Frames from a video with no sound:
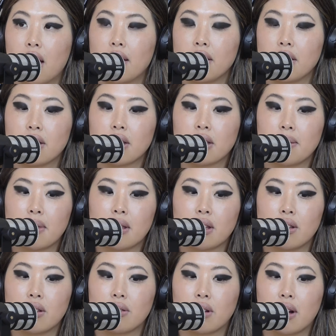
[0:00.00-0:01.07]
I think this is something
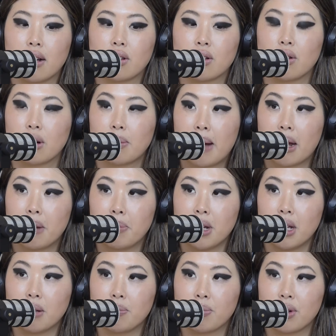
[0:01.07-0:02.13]
that you and I talk about a
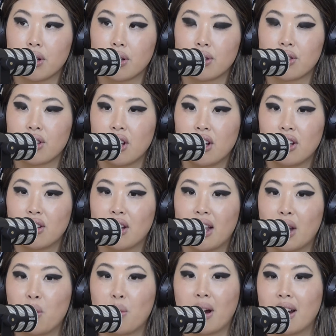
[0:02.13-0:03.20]
bit because you're
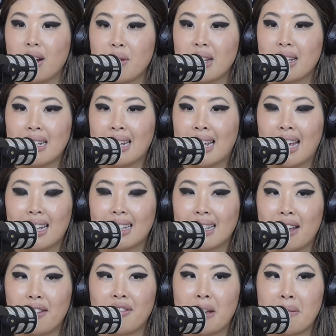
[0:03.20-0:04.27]
like, when are we going to get
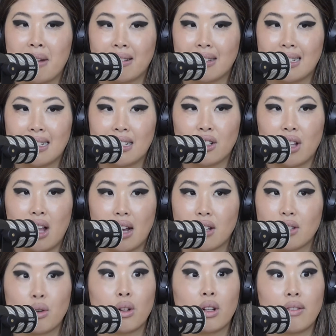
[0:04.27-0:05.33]
a female LinkedIn client?
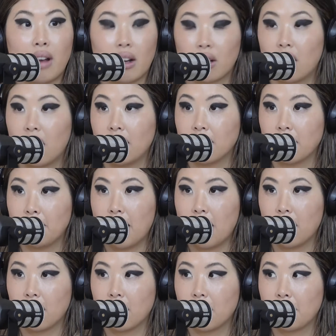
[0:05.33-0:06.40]
Because all of our clients are
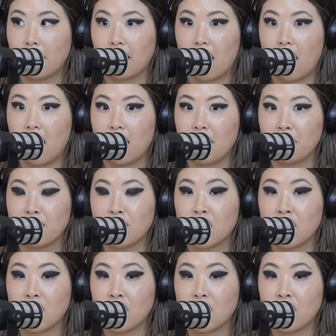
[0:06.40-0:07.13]
men. I'm like, I'm